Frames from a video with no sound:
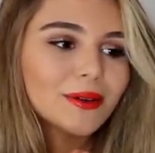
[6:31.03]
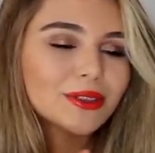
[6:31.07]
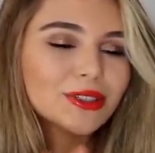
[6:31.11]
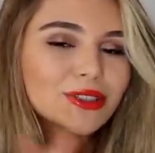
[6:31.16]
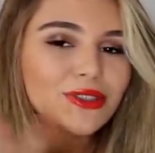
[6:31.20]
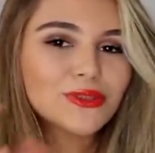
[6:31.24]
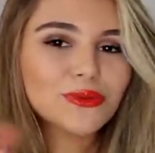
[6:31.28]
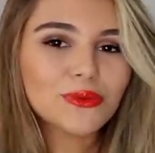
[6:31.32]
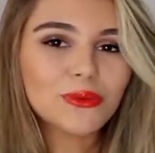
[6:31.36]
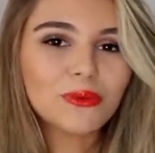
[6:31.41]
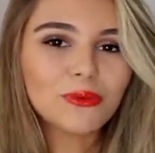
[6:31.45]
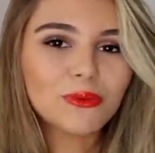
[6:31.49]

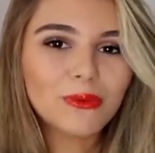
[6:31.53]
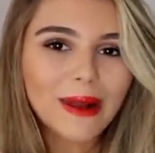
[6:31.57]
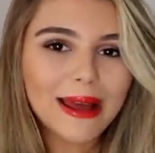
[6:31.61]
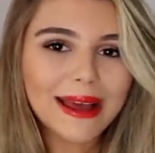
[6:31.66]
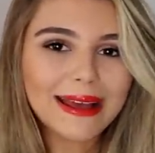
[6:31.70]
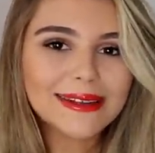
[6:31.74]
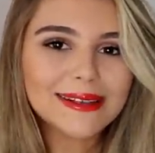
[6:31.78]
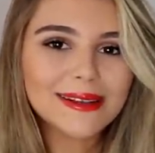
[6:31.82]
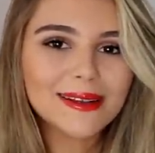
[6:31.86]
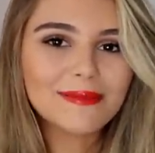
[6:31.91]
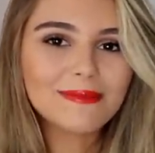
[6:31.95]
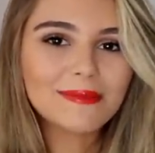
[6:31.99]
just
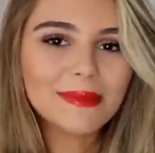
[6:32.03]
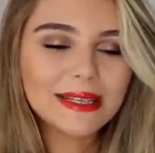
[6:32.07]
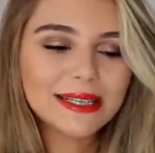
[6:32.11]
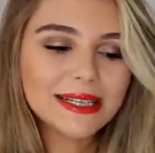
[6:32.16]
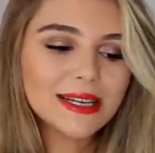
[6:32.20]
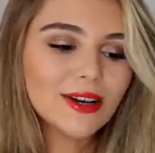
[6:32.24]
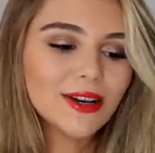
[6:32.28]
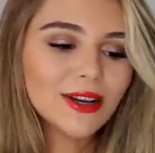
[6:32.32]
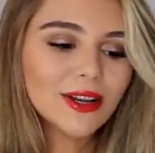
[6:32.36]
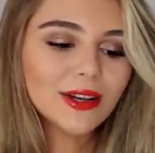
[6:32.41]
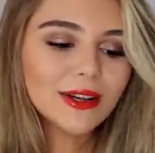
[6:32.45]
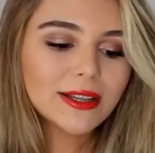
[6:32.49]
random
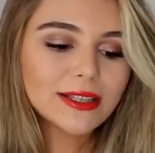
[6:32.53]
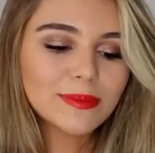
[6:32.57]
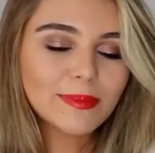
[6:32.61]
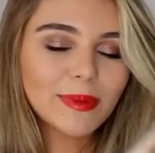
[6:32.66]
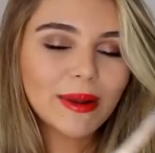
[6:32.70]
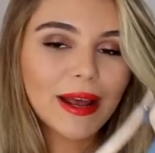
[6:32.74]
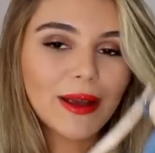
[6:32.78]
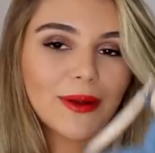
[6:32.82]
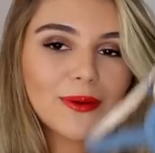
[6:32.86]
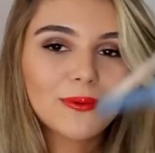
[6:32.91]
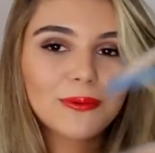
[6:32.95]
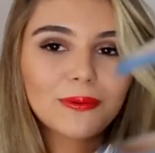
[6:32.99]
materials.
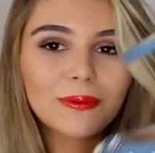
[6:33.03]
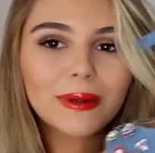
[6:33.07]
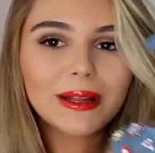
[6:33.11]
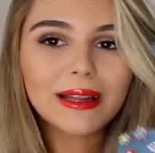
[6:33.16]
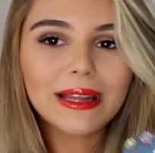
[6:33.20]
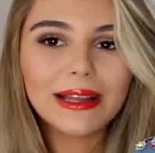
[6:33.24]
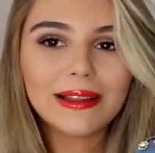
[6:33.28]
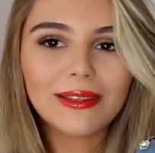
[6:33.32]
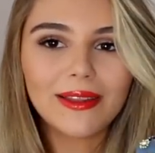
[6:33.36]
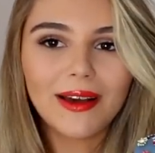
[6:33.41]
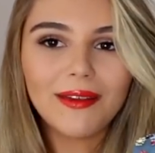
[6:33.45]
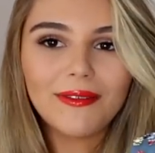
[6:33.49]
But I
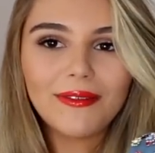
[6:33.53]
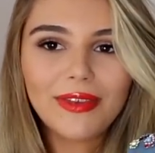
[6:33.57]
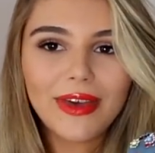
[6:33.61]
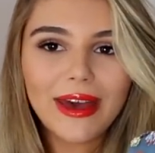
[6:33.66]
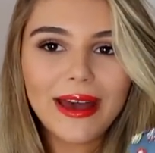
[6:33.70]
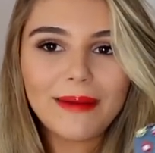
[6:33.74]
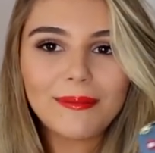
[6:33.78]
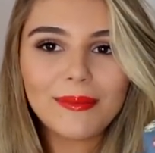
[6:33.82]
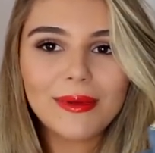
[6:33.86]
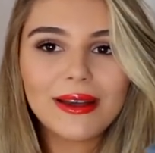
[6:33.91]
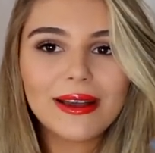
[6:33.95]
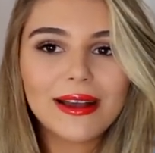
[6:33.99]
really love
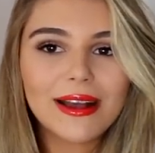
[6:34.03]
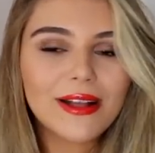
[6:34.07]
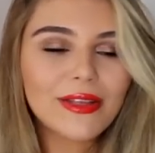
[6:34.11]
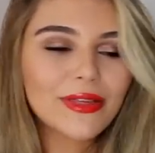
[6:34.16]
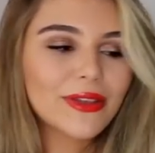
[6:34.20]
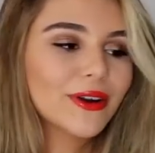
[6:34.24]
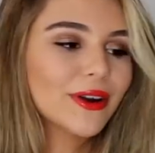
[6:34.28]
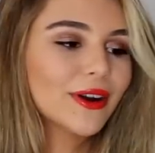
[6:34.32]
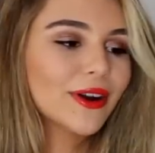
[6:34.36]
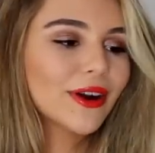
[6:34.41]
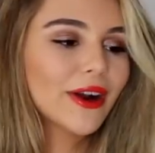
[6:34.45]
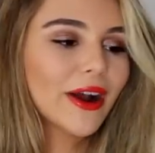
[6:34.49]
them.
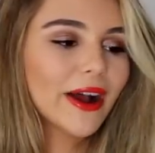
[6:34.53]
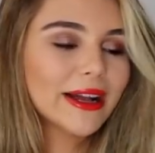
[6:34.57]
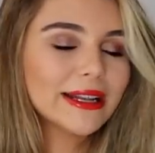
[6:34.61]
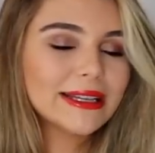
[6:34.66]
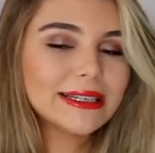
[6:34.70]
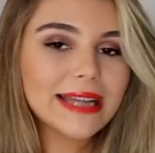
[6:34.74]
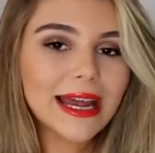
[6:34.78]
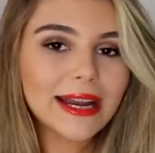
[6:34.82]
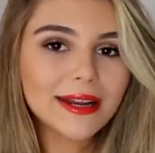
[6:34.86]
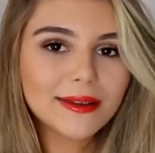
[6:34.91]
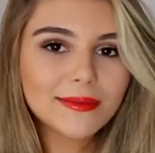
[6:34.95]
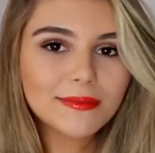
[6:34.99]
They're
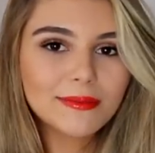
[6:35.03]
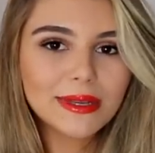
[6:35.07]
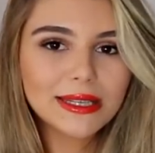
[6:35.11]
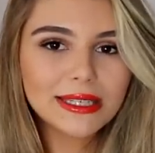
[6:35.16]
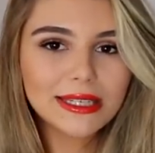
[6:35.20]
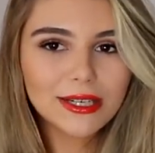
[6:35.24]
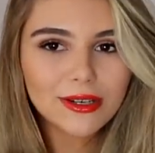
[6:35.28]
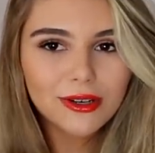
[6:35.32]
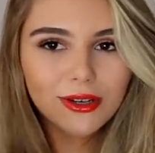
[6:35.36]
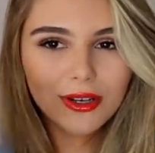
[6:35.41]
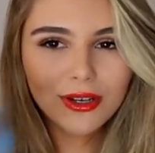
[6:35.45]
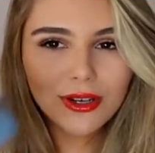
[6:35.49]
a denim
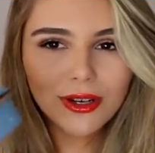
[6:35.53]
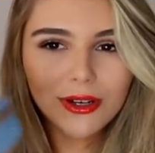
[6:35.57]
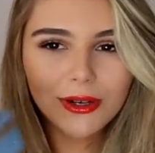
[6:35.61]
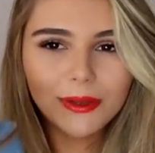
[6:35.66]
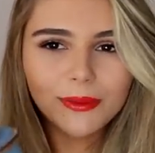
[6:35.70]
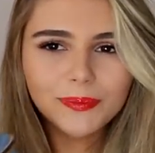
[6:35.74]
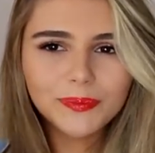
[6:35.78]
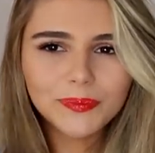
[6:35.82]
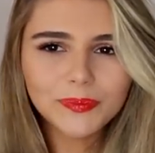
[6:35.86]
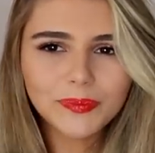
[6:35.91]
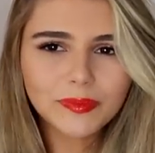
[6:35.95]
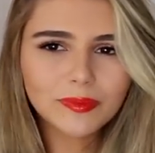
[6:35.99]

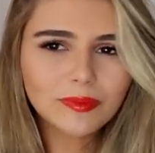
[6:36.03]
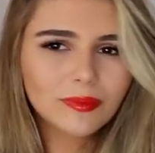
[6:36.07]
material.